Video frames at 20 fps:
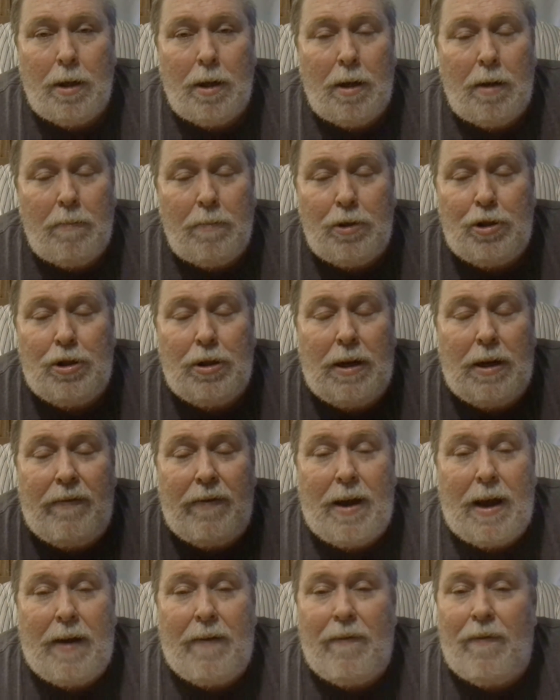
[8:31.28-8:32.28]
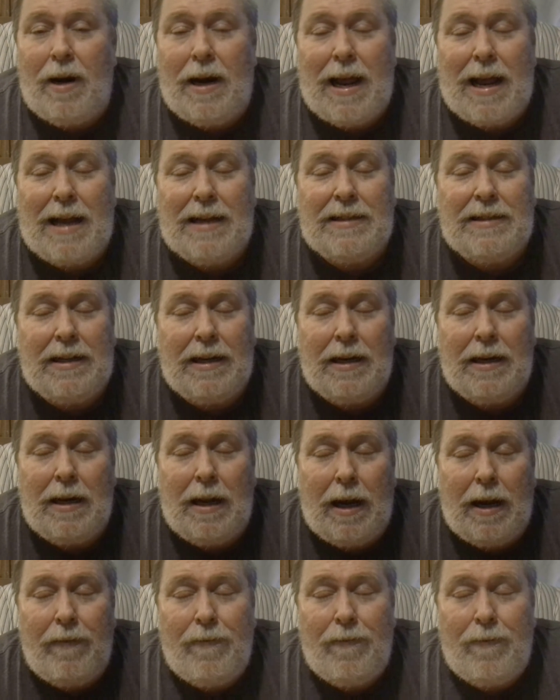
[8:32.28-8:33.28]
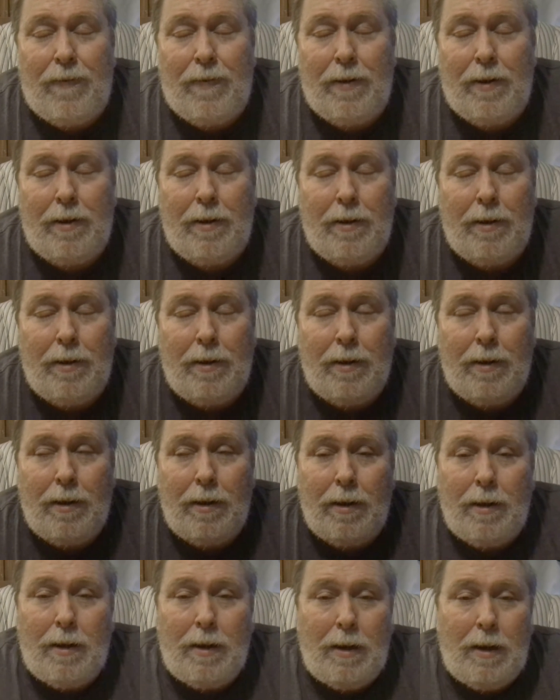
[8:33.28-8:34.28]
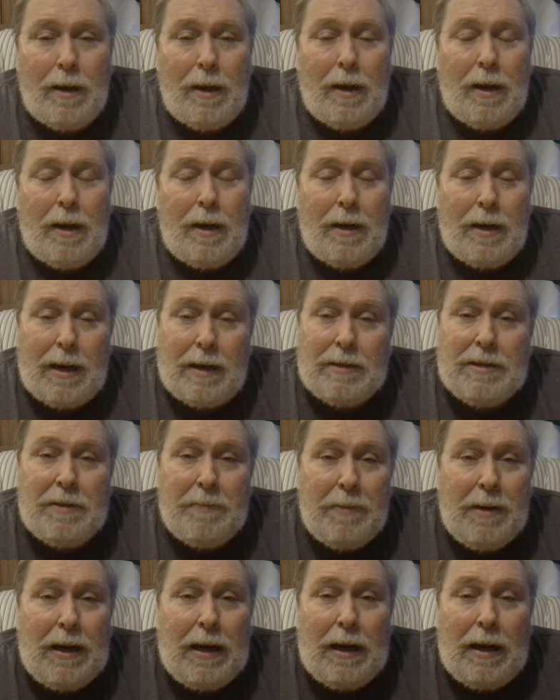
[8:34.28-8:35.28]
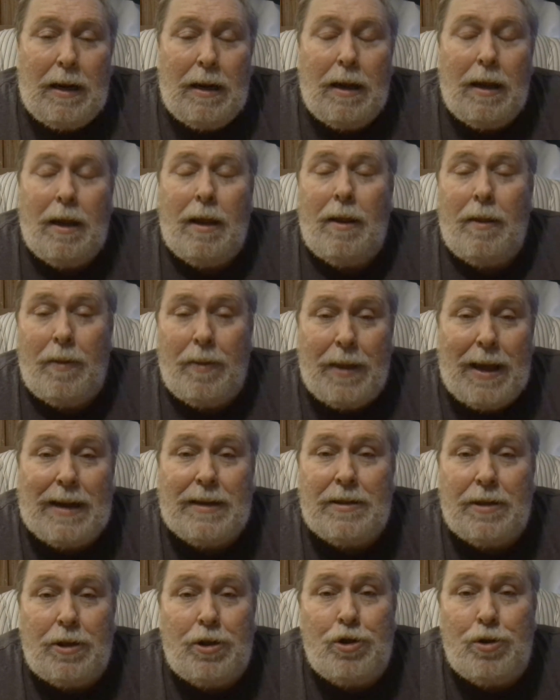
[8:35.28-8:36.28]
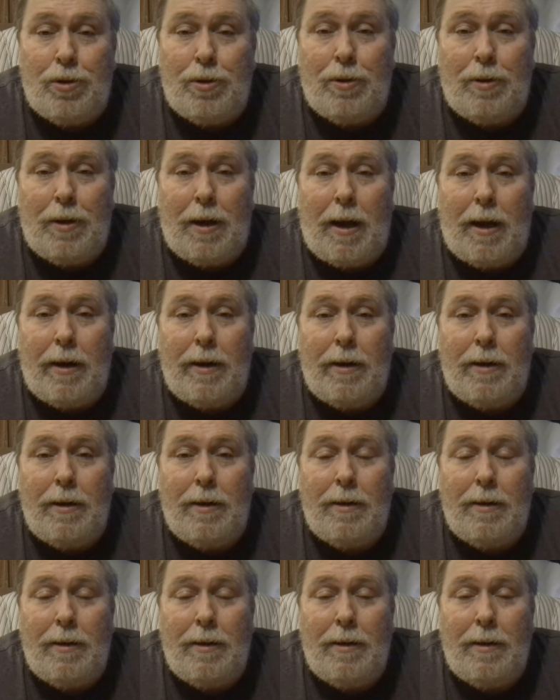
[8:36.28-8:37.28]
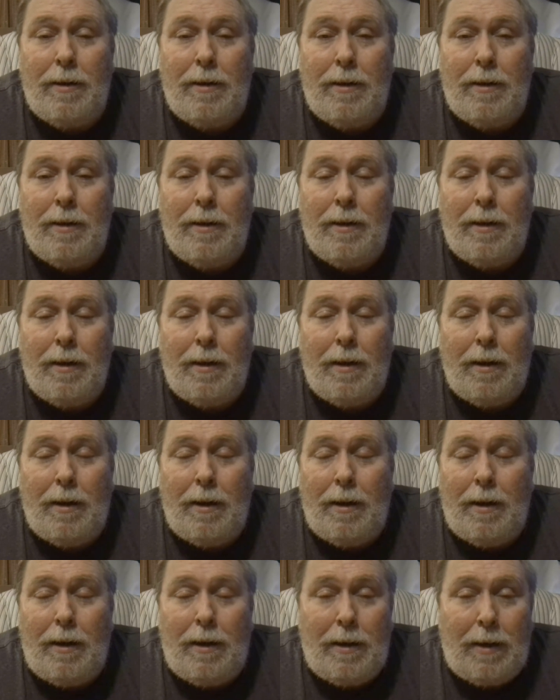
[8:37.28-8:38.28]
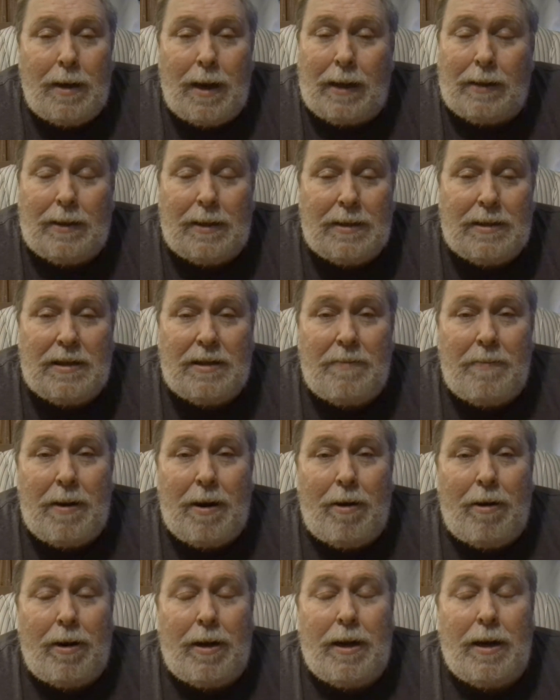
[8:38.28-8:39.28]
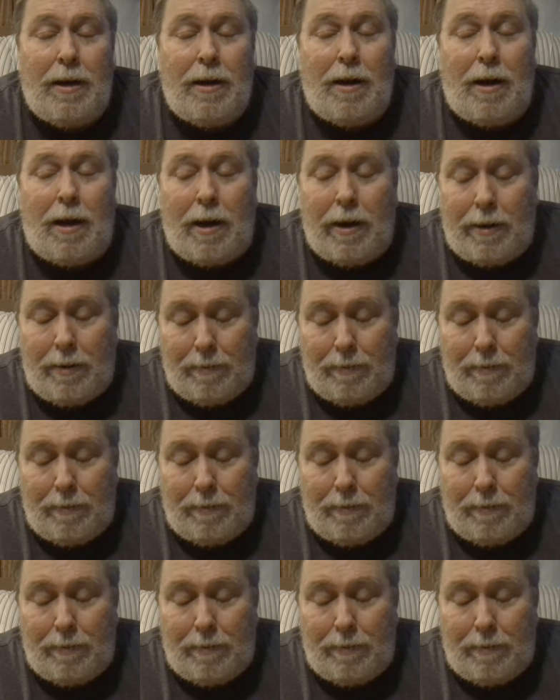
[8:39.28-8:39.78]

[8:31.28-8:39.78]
But you'll have everlasting life." Now, to me, that's a true God. Not the American God.